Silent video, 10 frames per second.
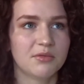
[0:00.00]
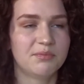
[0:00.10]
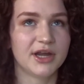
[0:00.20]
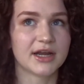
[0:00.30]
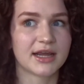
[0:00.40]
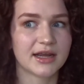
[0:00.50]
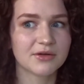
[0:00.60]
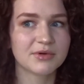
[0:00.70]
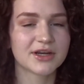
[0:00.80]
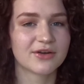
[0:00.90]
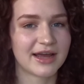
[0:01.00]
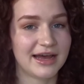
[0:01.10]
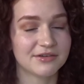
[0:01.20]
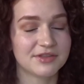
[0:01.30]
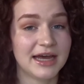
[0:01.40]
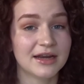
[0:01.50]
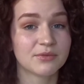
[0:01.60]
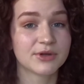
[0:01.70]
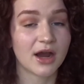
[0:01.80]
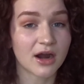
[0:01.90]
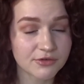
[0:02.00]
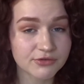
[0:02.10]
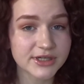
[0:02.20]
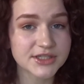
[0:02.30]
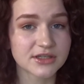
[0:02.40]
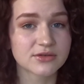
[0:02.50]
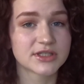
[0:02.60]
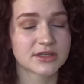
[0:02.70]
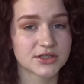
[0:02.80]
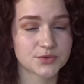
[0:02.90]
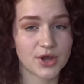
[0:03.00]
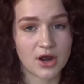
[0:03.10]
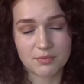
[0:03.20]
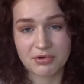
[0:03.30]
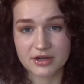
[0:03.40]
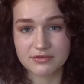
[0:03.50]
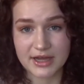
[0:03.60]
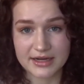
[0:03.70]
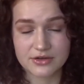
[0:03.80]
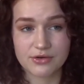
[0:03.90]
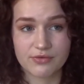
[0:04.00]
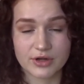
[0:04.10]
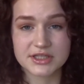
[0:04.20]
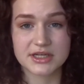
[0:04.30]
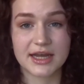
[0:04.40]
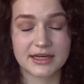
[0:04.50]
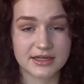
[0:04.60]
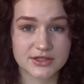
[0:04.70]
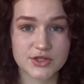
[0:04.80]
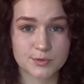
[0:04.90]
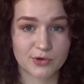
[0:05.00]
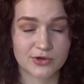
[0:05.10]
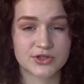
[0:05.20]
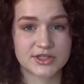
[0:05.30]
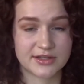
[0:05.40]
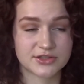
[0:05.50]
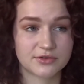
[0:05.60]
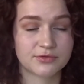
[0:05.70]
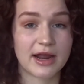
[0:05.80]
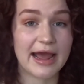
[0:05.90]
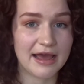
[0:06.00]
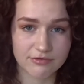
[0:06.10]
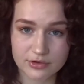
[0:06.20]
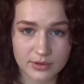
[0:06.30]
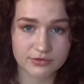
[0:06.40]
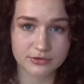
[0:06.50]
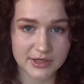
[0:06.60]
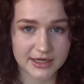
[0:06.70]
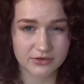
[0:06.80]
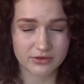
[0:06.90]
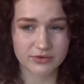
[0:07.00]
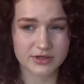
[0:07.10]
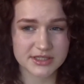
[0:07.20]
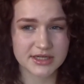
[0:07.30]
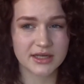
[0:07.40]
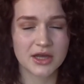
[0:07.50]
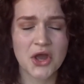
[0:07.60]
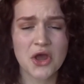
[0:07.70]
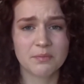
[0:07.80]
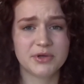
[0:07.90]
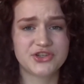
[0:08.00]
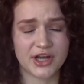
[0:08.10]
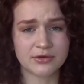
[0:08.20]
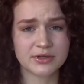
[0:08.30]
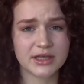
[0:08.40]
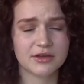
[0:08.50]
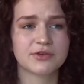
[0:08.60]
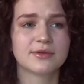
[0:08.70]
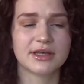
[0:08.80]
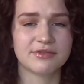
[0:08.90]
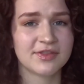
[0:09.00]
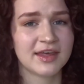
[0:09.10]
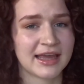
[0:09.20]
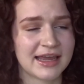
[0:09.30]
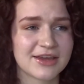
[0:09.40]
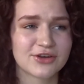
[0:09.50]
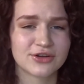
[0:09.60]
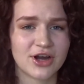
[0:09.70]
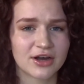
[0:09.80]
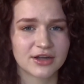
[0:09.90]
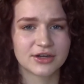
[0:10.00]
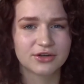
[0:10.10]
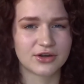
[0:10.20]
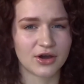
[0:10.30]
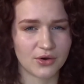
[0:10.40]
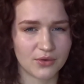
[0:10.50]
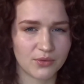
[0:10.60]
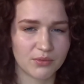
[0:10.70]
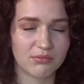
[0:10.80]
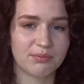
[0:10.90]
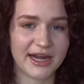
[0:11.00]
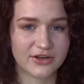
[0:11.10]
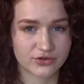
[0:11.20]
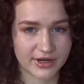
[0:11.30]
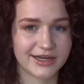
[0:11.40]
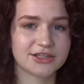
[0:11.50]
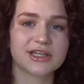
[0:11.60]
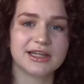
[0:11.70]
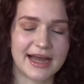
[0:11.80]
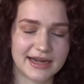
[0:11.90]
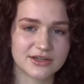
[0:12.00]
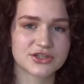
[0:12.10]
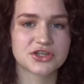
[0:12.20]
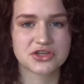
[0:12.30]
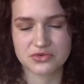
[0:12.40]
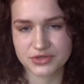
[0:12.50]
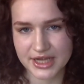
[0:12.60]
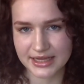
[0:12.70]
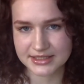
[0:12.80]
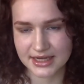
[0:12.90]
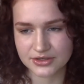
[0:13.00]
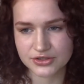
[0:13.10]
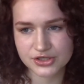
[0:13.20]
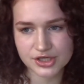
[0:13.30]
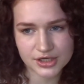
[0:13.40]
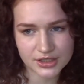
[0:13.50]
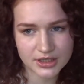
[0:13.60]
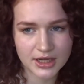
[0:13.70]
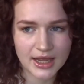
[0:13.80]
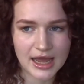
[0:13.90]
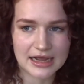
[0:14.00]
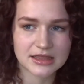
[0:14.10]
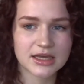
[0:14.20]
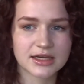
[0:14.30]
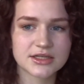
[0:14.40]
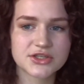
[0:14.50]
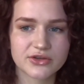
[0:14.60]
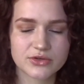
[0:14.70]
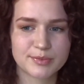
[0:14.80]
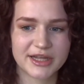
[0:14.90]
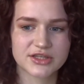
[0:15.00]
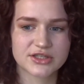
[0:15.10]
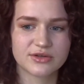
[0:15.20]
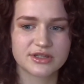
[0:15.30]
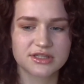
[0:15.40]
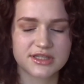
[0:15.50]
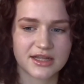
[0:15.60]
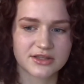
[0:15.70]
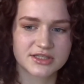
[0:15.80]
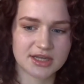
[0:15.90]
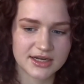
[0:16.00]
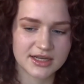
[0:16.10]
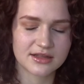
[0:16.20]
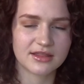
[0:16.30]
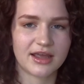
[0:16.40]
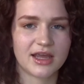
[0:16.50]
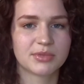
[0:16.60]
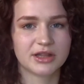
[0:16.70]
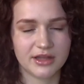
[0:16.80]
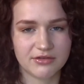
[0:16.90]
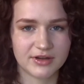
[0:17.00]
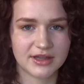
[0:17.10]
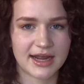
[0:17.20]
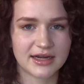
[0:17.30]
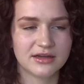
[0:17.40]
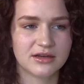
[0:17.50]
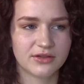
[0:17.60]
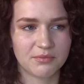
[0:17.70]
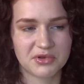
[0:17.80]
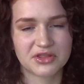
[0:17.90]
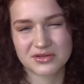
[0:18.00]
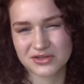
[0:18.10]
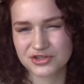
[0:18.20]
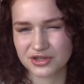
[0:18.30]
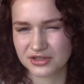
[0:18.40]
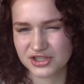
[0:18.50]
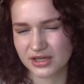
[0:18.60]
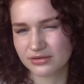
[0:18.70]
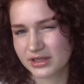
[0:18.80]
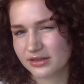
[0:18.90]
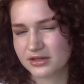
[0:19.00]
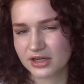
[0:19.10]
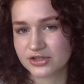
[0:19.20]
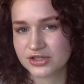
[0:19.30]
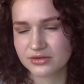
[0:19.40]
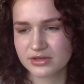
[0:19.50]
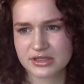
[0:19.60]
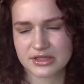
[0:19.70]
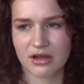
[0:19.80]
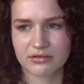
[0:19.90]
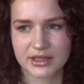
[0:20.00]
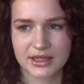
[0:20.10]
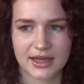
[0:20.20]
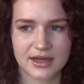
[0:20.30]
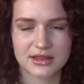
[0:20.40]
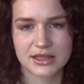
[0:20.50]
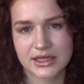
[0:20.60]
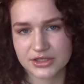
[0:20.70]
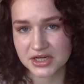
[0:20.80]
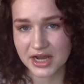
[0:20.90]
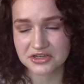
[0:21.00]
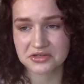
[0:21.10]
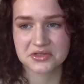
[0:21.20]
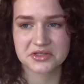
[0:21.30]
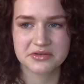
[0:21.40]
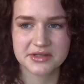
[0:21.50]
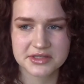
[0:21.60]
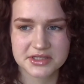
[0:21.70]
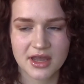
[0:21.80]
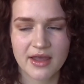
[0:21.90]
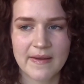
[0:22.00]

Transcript: But here we don't have that. We are free to use it because we are part of Leiden University and it is a sports center for everyone from Leiden University. But generally, if you live in The Hague, you're not gonna go by train to Leiden to use that center. I think it is used by the students that study here in The Hague but live in Leiden, but those are generally the Dutch students, not really like the international students.